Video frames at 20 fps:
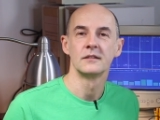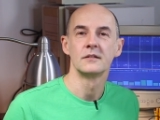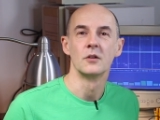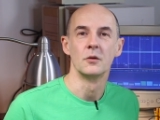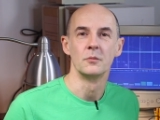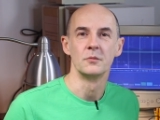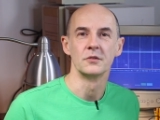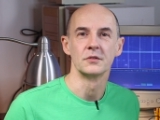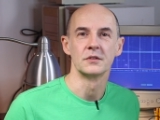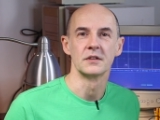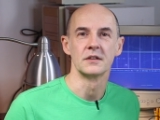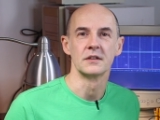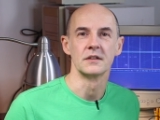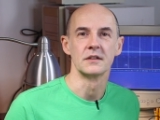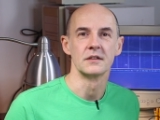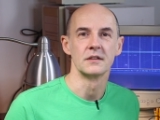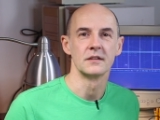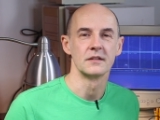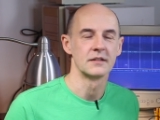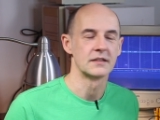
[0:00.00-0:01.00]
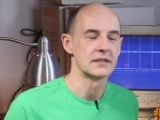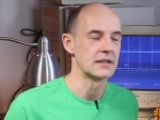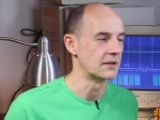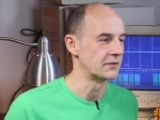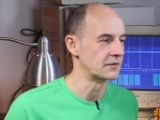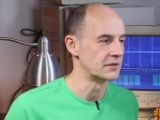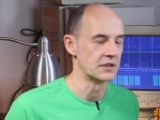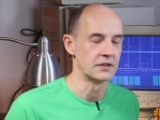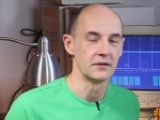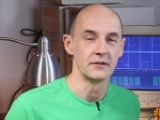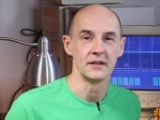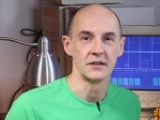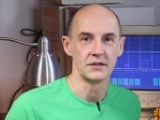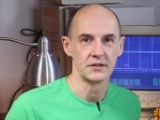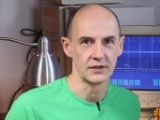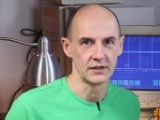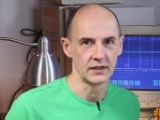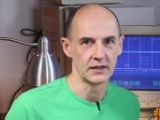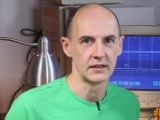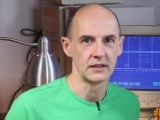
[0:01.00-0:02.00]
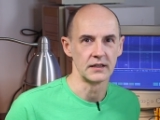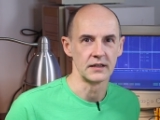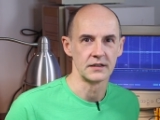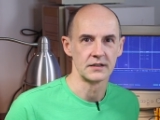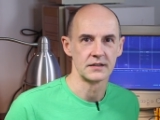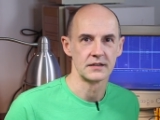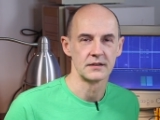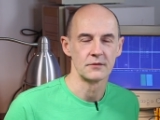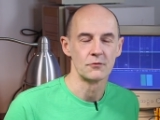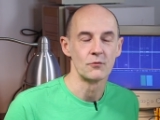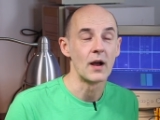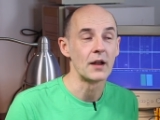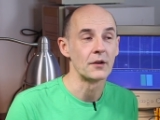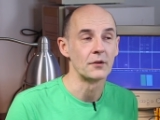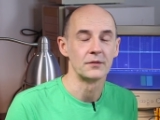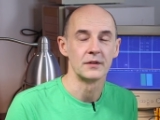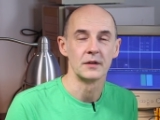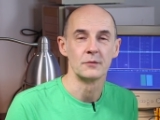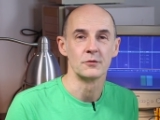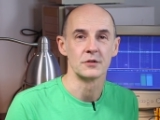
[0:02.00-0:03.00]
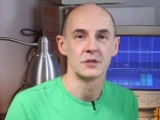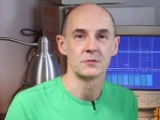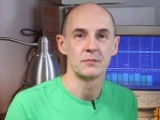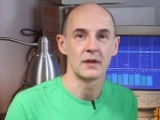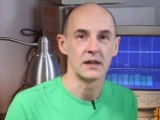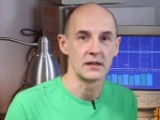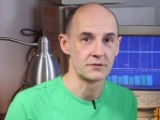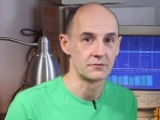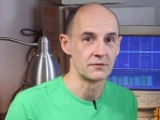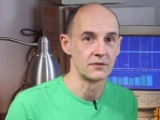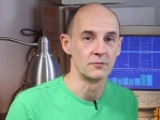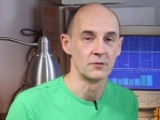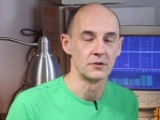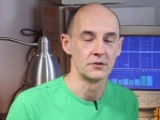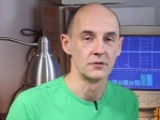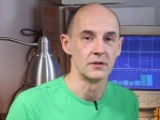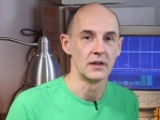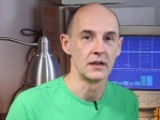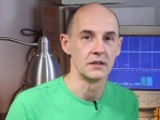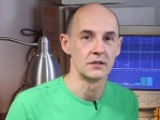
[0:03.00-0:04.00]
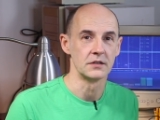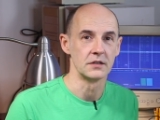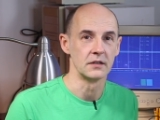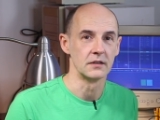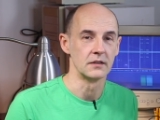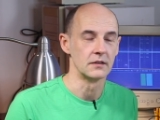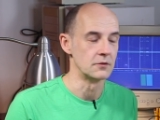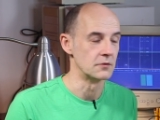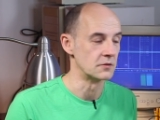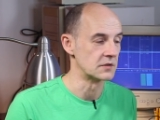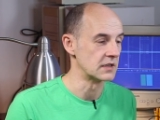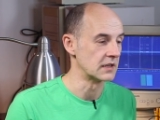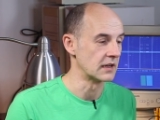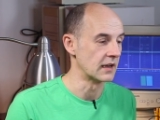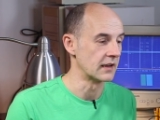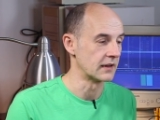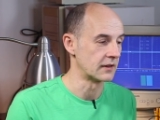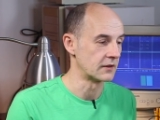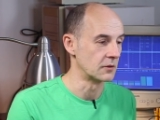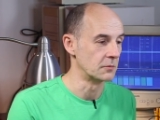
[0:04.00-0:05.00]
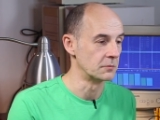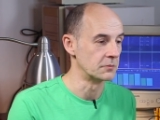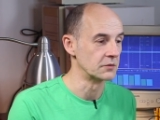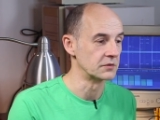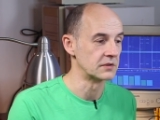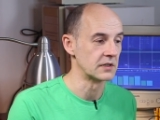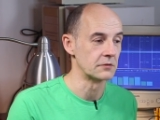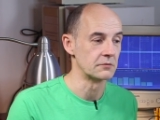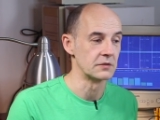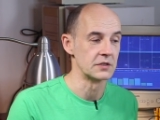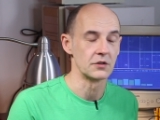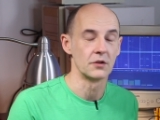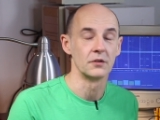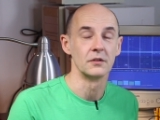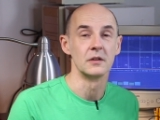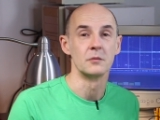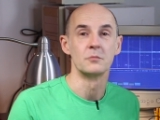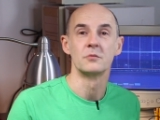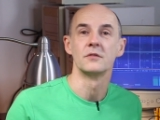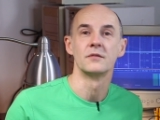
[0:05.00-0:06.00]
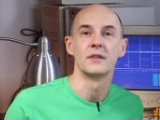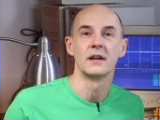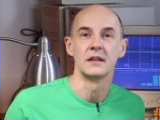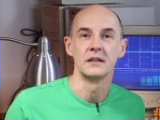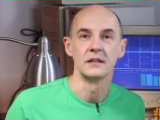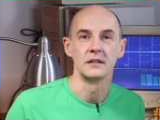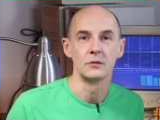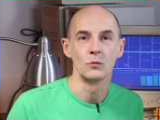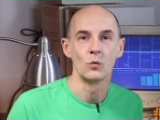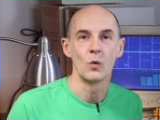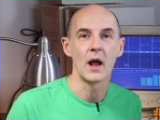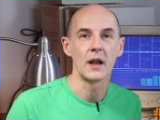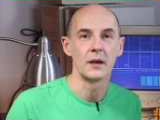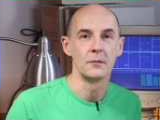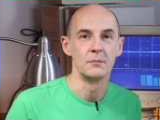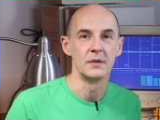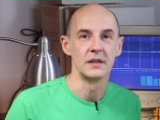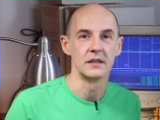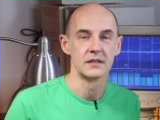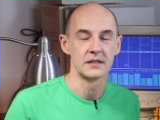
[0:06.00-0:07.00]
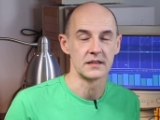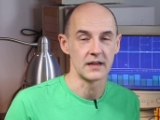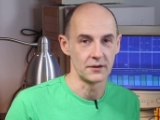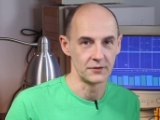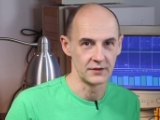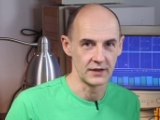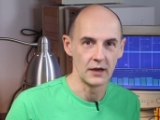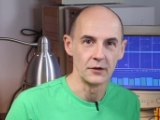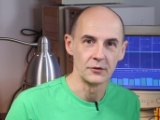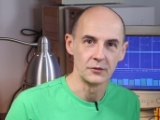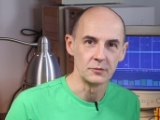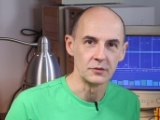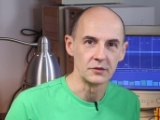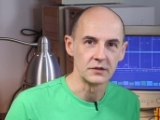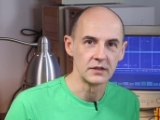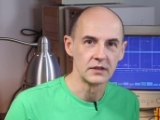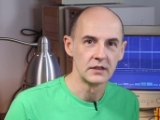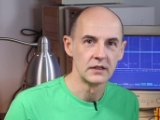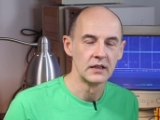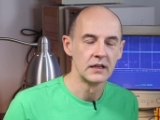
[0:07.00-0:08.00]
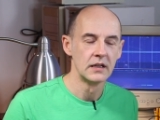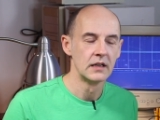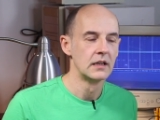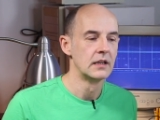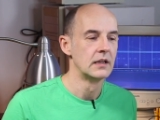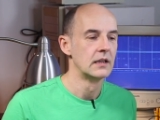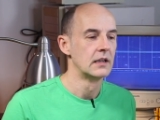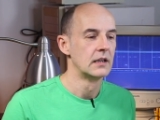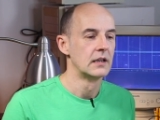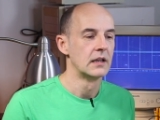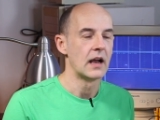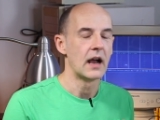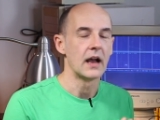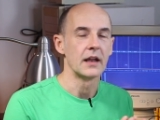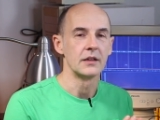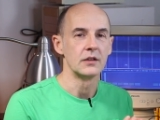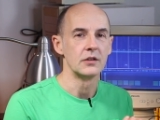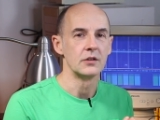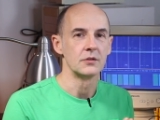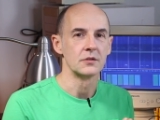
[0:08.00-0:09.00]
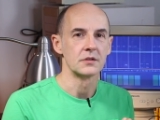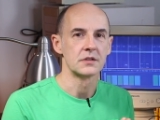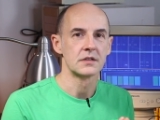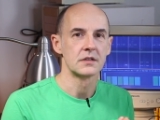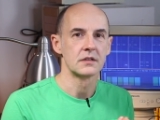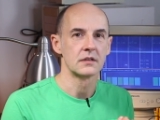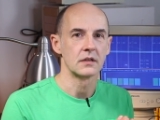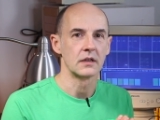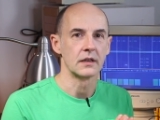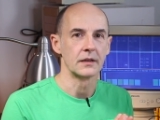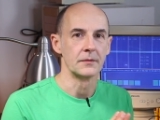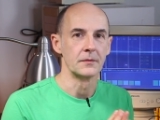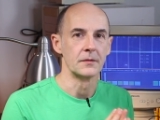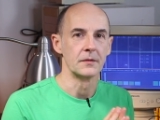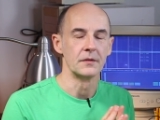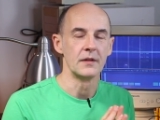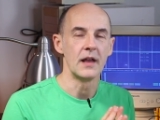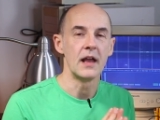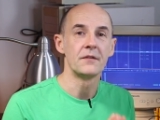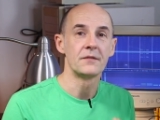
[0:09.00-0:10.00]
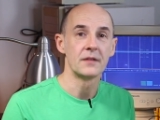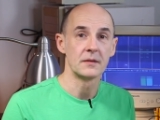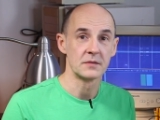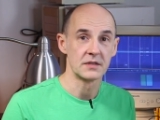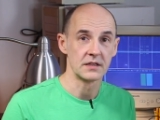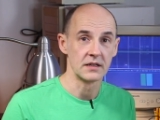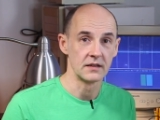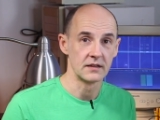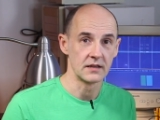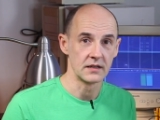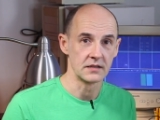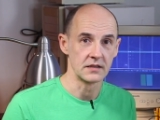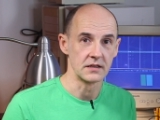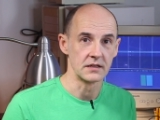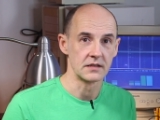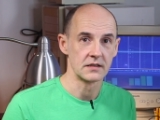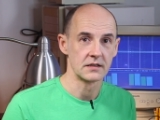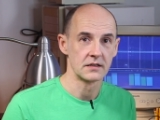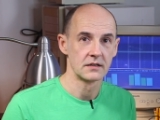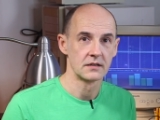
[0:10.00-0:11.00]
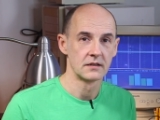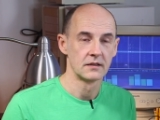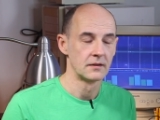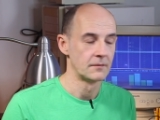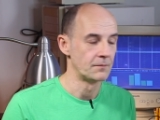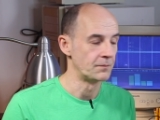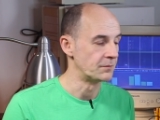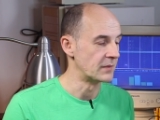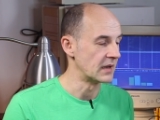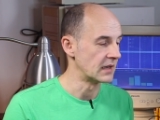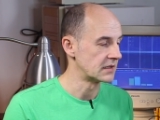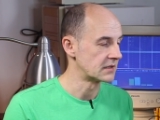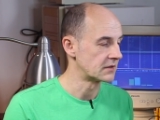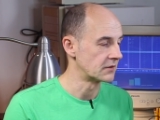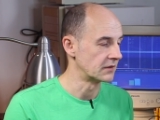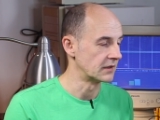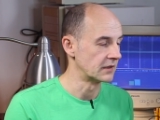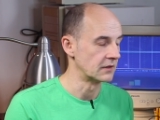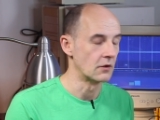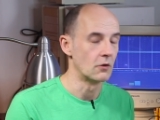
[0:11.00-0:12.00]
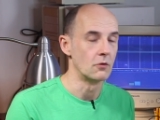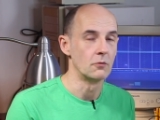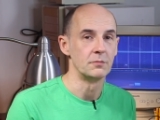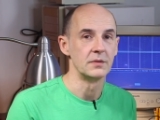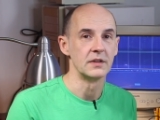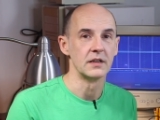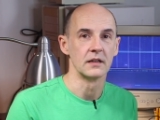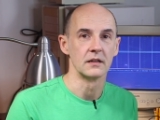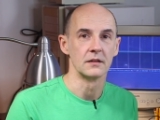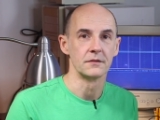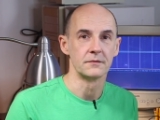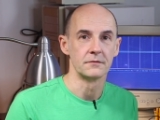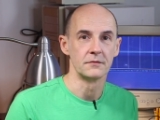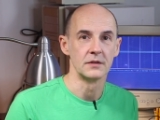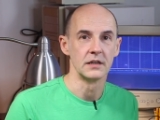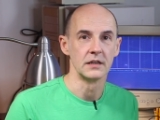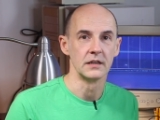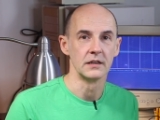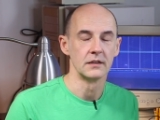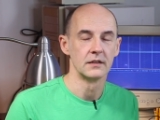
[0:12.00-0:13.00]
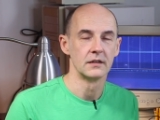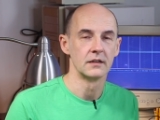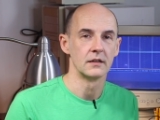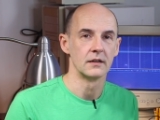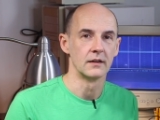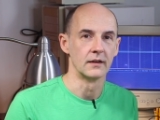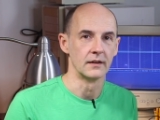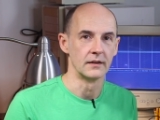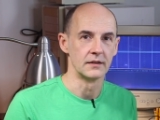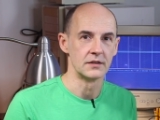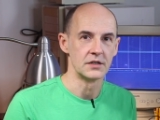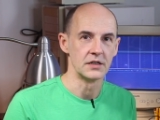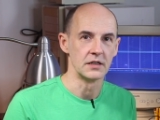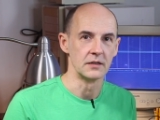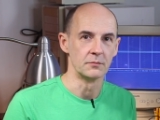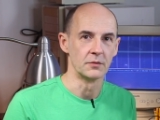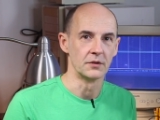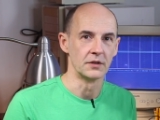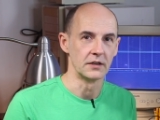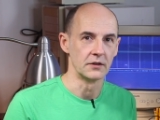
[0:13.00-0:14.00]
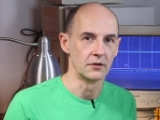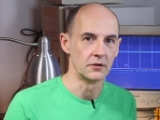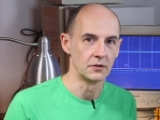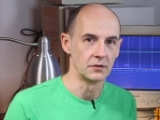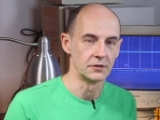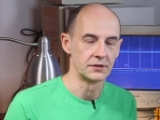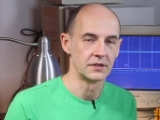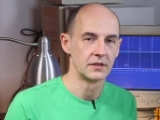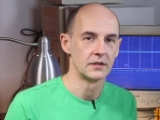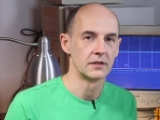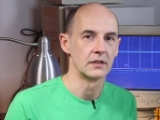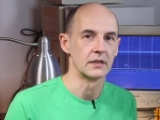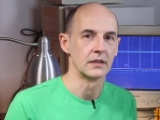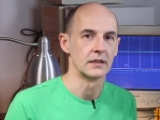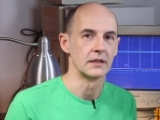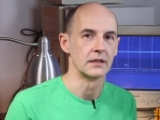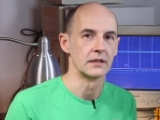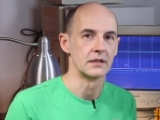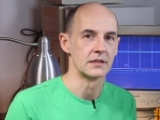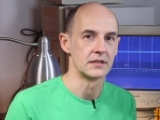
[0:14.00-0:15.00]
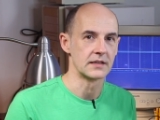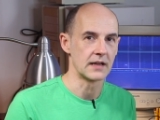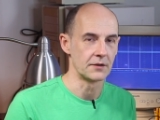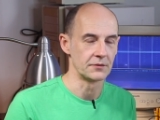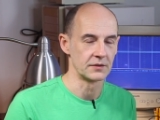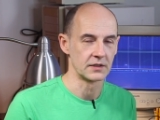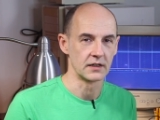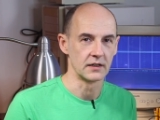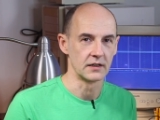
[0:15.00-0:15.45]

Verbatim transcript: computer sound generation techniques. One of them was pulse width modulation, using a computer which only provided one bit sound output. I used uh, FM synthesis based on an OPL3 uh, chip on an old uh, sound